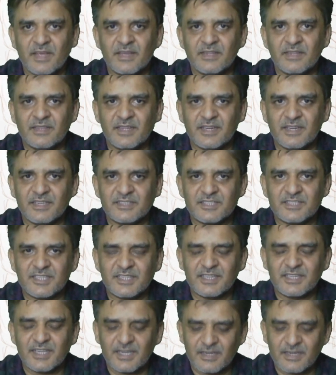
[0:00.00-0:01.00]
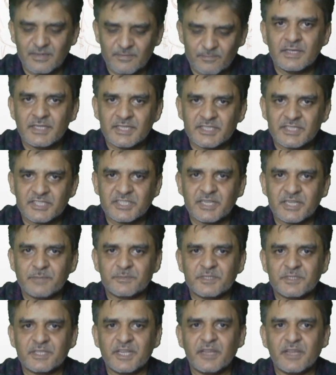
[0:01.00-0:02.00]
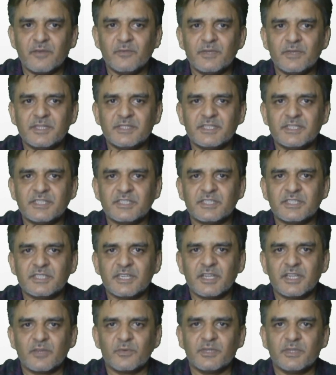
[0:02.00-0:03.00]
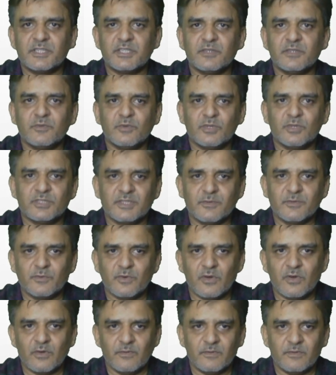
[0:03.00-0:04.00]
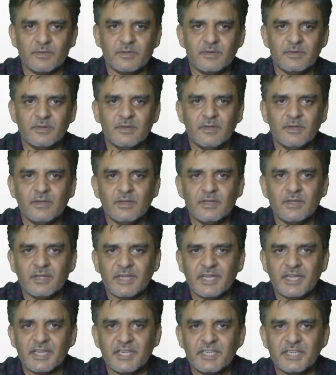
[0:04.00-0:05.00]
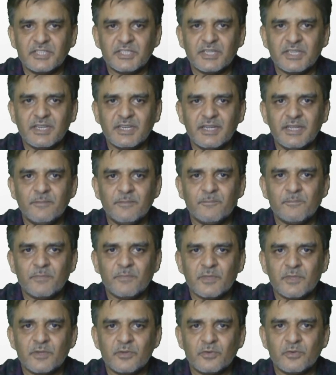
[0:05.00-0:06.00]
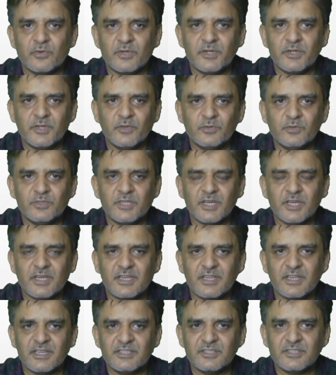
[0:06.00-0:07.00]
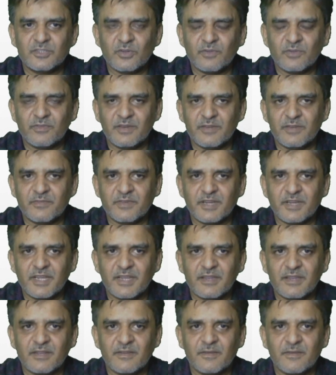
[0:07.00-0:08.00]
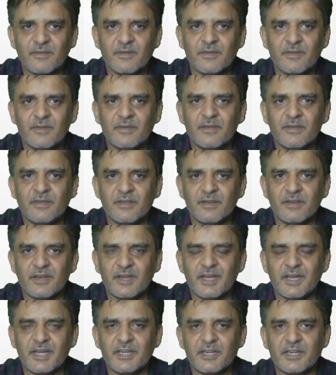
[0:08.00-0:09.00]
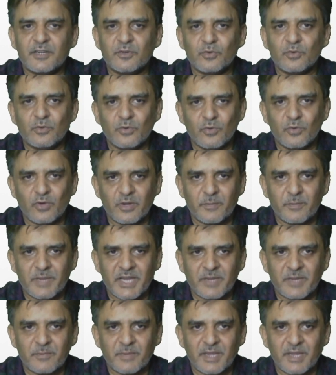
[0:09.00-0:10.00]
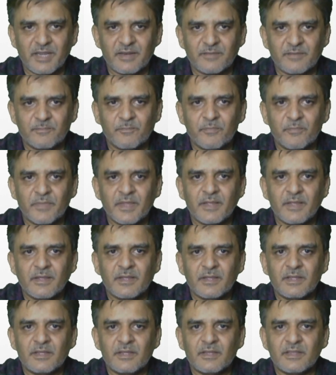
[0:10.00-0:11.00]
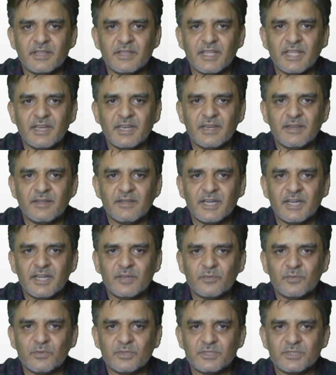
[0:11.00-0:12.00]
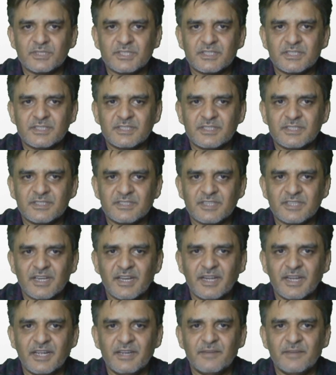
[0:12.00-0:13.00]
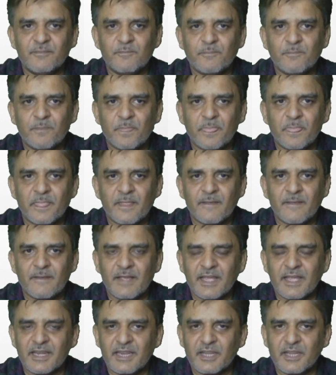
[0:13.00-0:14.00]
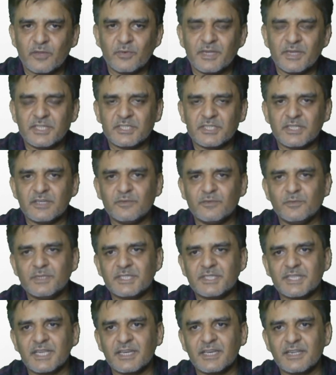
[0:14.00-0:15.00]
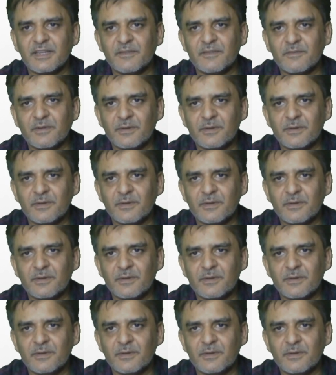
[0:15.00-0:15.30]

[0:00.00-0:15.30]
There are certain steps in which this equation was evolved. Initially, to reduce the occurrence of lifting related to lower back pain. Then it was designed an equation which can give